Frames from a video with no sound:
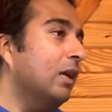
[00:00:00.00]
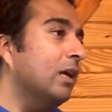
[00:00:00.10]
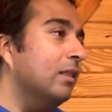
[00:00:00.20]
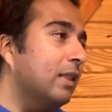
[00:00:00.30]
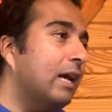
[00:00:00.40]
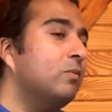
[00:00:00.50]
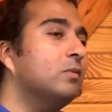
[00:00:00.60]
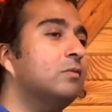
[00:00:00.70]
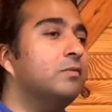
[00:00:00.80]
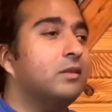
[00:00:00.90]
and
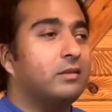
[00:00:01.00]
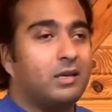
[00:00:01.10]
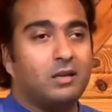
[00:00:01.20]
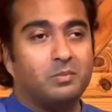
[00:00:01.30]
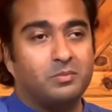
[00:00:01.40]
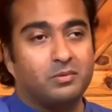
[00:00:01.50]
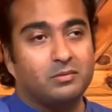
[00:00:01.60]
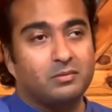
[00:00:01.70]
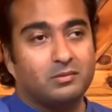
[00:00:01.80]
that will really help.